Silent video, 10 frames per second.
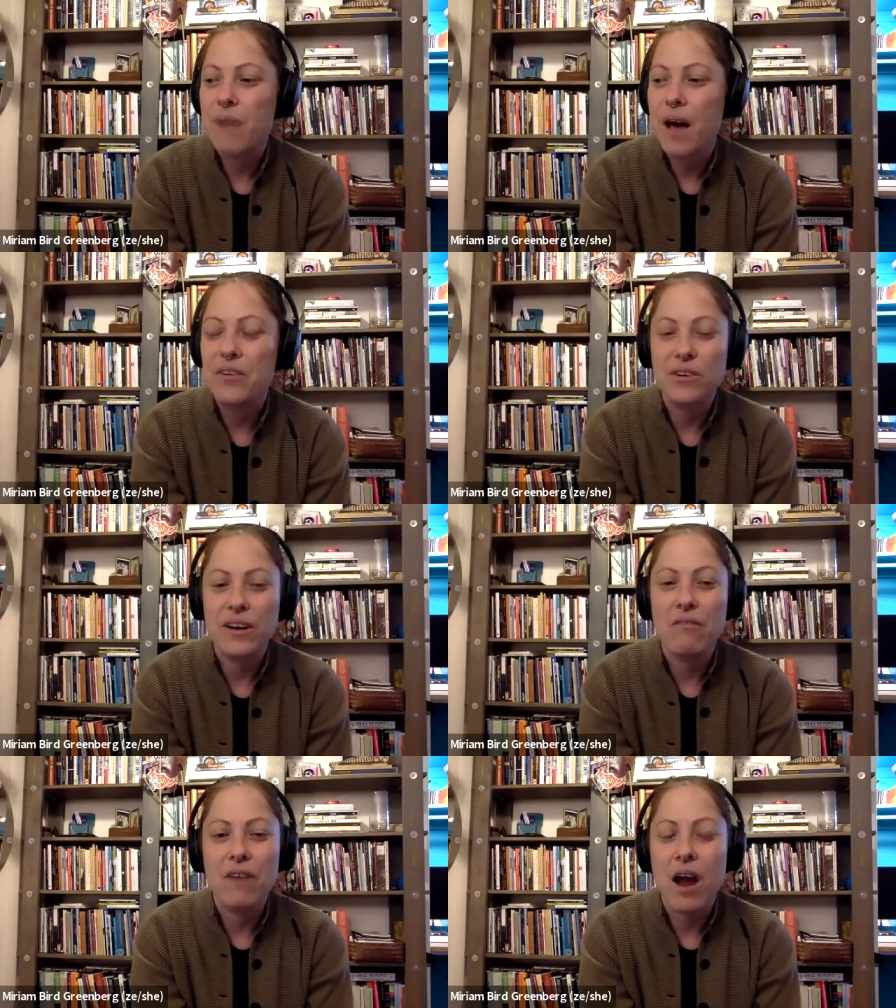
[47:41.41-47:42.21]
other
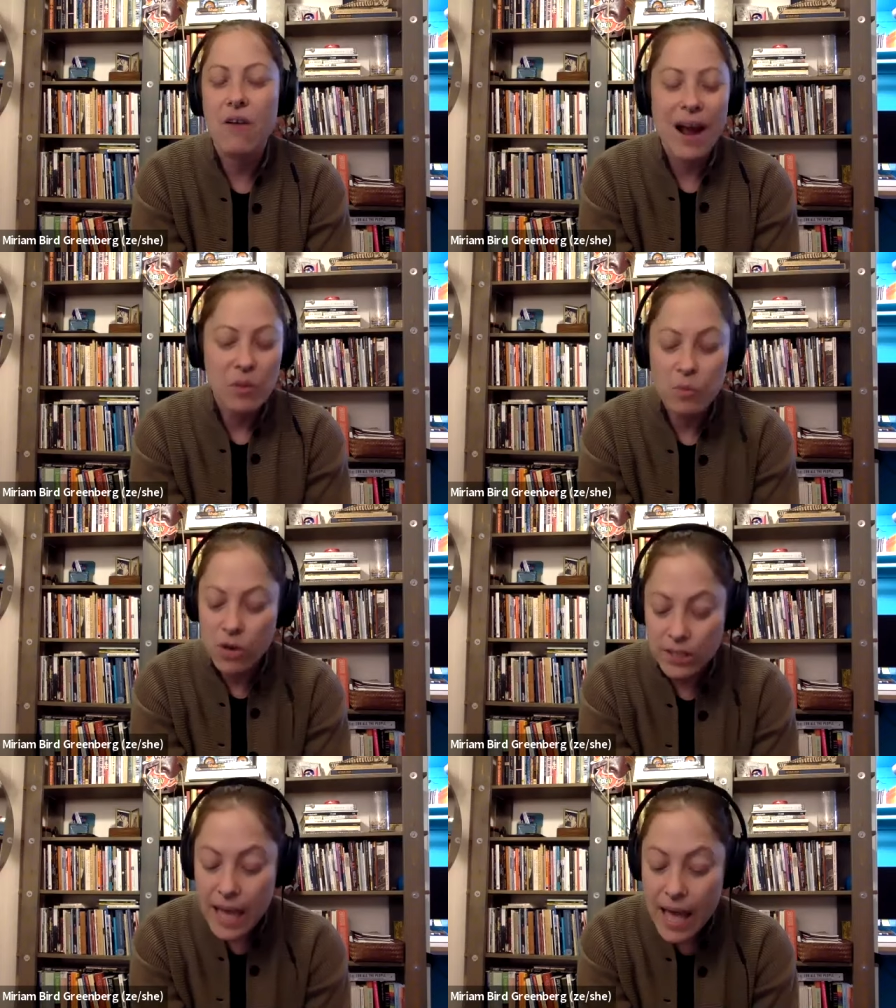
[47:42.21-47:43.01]
um, around the
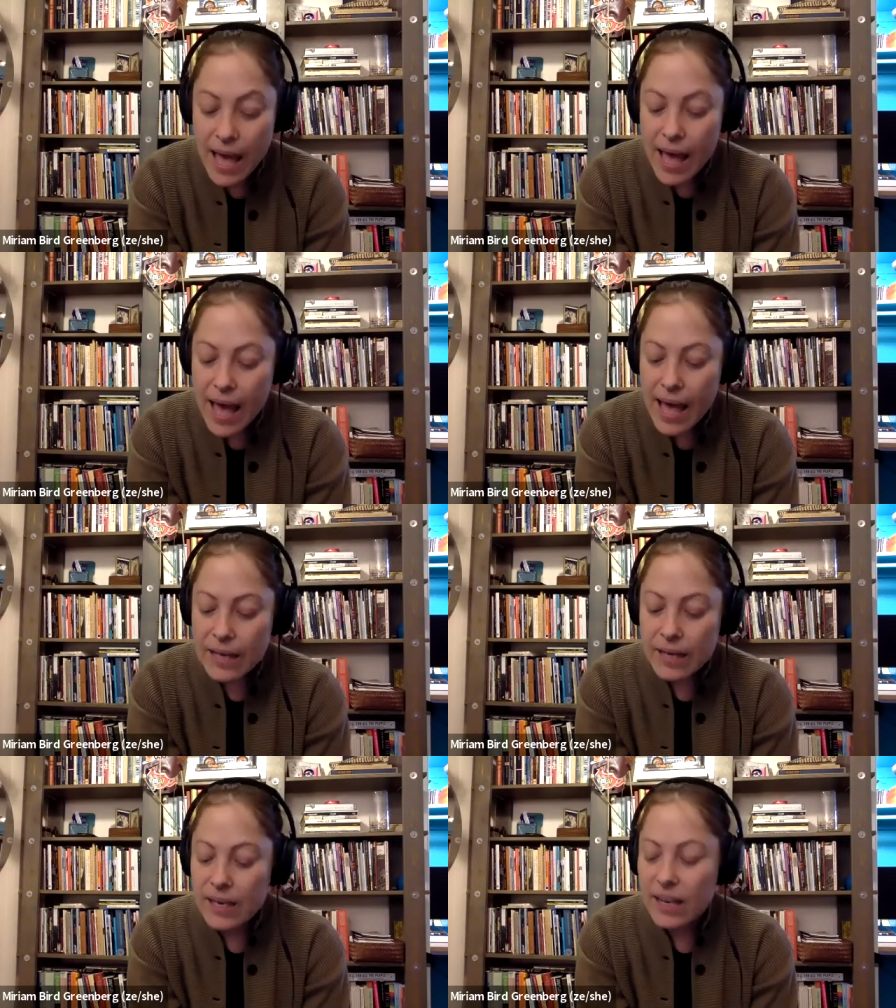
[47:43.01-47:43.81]
world,
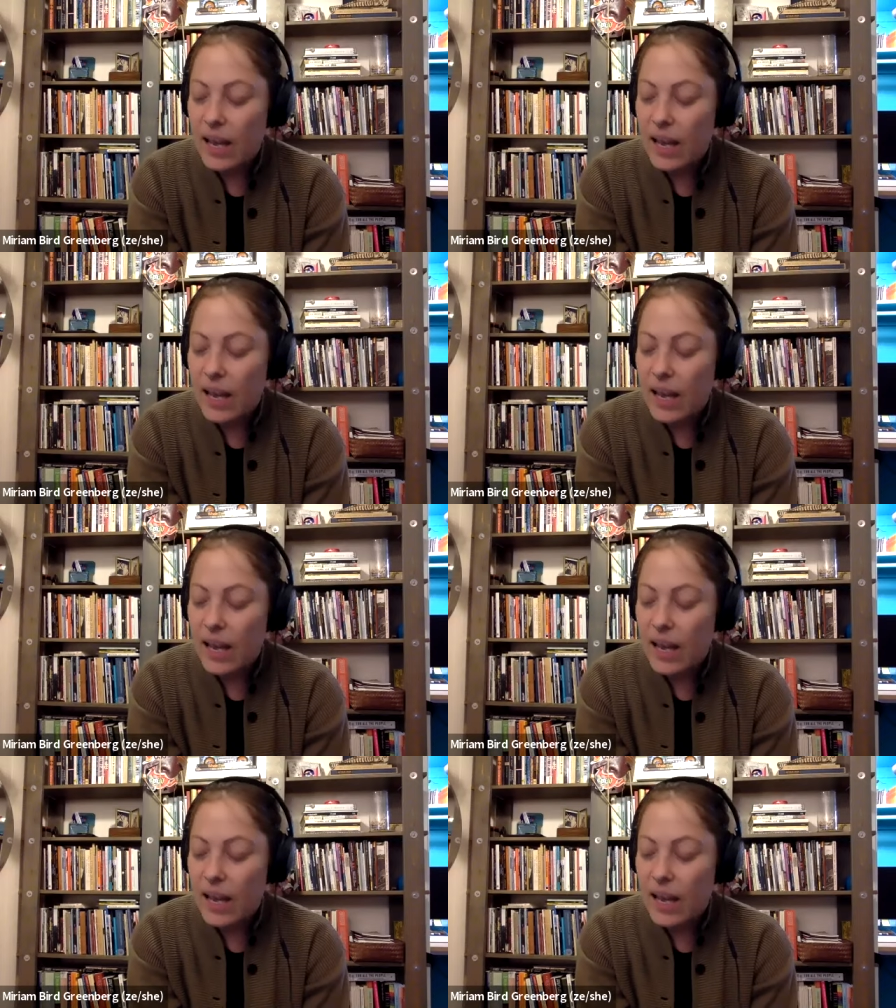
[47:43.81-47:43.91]
and